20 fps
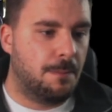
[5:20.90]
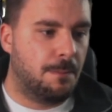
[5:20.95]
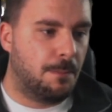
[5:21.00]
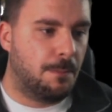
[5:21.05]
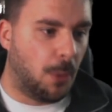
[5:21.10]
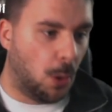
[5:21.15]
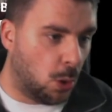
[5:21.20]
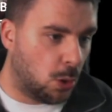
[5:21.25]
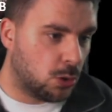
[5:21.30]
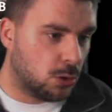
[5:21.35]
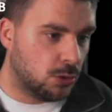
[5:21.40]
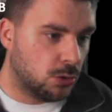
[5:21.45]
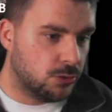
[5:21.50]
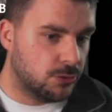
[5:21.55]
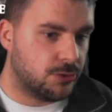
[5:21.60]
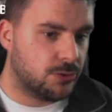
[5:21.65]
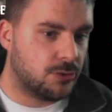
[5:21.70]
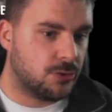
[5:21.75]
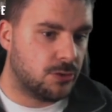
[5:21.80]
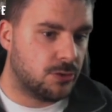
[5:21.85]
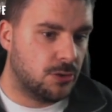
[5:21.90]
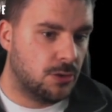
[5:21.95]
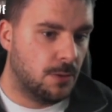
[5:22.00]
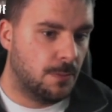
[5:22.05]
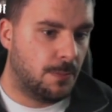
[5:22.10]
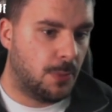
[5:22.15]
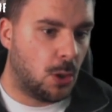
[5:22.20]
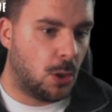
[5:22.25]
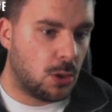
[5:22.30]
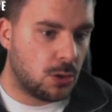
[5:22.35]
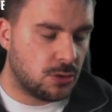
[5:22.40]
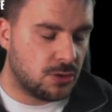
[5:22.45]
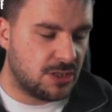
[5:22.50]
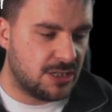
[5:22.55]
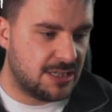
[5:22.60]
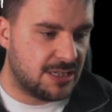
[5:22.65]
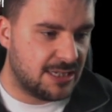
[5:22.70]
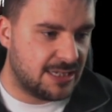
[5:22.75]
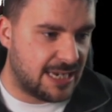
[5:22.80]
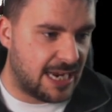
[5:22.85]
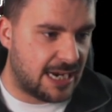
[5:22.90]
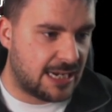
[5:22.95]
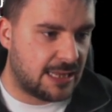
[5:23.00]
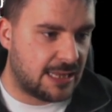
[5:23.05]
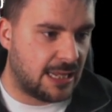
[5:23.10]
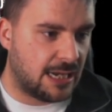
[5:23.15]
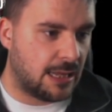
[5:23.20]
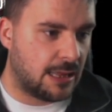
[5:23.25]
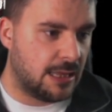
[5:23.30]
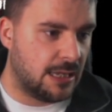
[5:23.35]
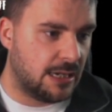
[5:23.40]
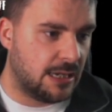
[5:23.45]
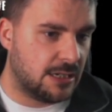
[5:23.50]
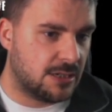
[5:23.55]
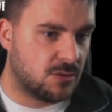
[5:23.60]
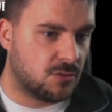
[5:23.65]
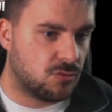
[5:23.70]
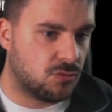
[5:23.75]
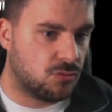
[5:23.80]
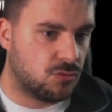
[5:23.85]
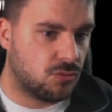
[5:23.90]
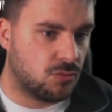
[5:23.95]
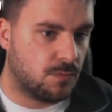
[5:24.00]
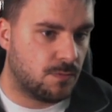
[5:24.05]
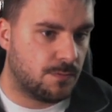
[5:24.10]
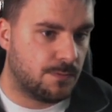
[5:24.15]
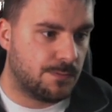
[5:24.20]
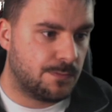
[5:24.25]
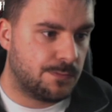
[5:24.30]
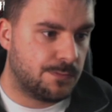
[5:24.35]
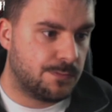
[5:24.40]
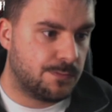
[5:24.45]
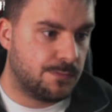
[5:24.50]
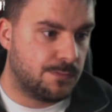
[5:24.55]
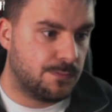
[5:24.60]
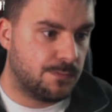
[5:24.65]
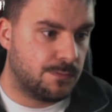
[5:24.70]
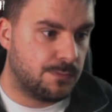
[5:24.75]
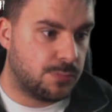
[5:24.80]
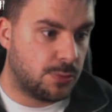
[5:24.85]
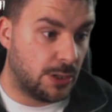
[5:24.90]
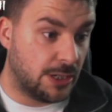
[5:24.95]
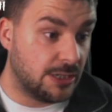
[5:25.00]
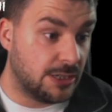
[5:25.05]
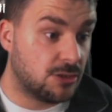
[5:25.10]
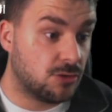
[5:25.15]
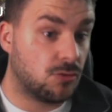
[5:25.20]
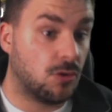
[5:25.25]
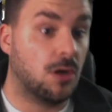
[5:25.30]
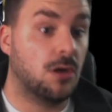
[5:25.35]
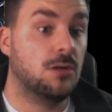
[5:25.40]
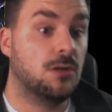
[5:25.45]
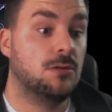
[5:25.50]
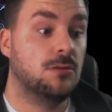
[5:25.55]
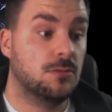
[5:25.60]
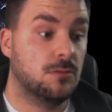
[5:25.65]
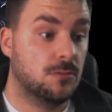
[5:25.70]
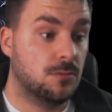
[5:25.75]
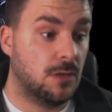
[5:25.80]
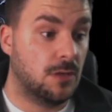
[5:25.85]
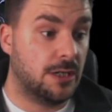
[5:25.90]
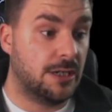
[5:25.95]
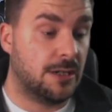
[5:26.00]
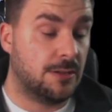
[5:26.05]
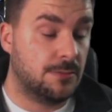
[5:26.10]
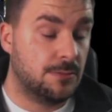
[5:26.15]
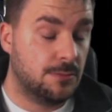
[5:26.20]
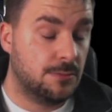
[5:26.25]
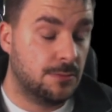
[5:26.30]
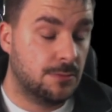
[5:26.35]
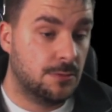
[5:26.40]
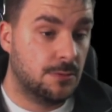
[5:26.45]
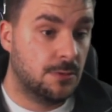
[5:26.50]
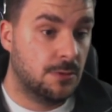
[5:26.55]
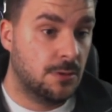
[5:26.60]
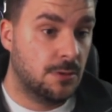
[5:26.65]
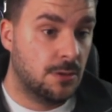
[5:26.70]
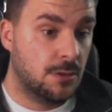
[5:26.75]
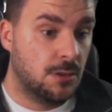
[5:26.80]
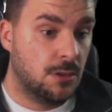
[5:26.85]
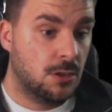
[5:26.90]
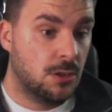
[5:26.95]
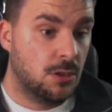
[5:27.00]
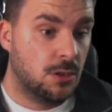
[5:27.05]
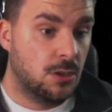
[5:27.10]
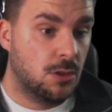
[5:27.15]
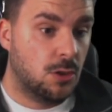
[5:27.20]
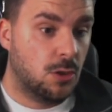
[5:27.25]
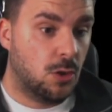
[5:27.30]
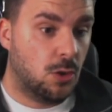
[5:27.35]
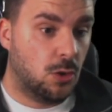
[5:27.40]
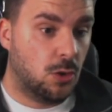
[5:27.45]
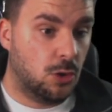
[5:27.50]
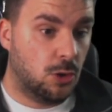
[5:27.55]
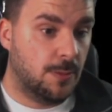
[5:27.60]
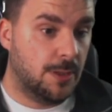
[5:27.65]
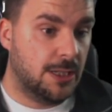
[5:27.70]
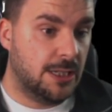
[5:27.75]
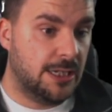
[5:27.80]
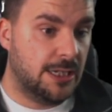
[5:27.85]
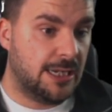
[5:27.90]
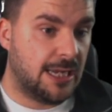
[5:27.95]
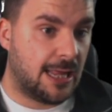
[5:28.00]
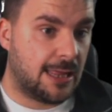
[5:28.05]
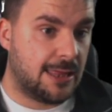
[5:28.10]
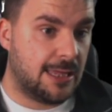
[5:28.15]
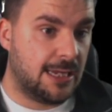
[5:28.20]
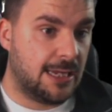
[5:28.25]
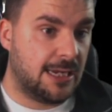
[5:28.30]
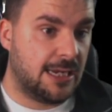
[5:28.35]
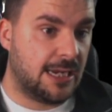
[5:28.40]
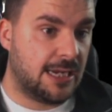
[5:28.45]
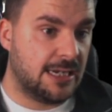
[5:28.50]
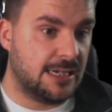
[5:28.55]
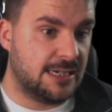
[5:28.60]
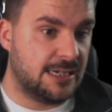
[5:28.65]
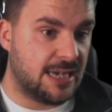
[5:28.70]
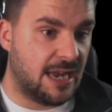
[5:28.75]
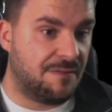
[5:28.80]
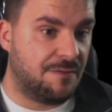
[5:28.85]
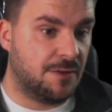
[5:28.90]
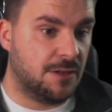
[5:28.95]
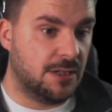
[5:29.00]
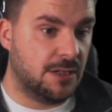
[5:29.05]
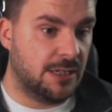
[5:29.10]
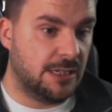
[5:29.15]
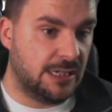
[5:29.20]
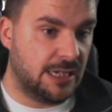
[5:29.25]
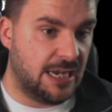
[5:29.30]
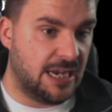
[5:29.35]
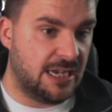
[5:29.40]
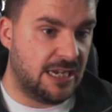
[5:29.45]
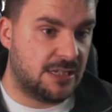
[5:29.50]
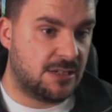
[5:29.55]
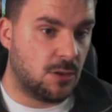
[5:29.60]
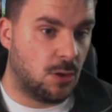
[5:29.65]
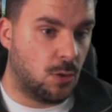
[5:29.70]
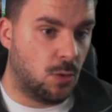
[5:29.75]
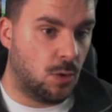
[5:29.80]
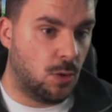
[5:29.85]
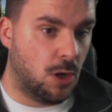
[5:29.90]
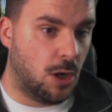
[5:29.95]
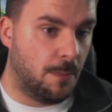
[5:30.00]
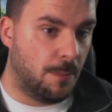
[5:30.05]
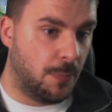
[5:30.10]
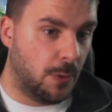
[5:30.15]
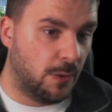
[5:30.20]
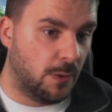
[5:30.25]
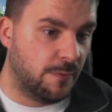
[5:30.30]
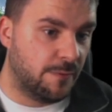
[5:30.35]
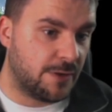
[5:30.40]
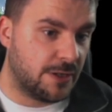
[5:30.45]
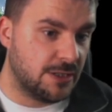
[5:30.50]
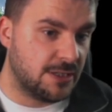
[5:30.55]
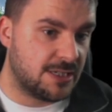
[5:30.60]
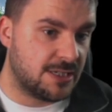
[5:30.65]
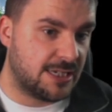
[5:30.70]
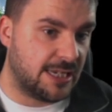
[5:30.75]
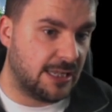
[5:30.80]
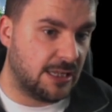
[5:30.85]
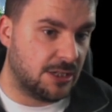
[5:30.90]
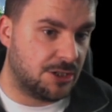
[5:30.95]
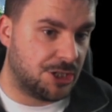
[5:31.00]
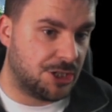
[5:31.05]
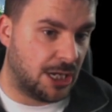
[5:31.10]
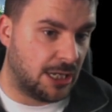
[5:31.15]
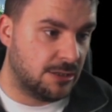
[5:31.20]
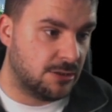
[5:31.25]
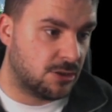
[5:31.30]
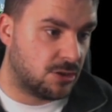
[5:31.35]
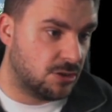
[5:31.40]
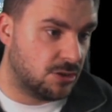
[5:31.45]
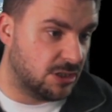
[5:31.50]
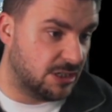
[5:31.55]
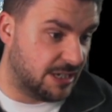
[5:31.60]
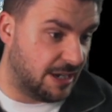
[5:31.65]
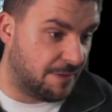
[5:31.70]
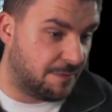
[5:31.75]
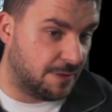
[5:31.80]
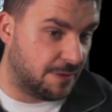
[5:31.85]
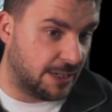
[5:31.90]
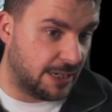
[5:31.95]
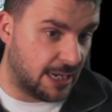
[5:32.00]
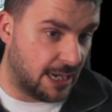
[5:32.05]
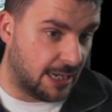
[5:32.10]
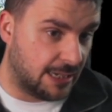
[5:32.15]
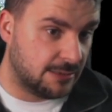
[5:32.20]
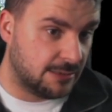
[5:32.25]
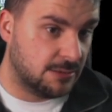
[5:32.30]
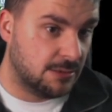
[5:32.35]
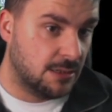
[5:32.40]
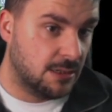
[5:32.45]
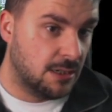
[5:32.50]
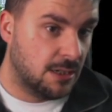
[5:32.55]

Bogles. Bogles is a deck that I think's pretty strong right now. Ultimately, I think it can definitely... It's above can steal a challenge because it definitely can.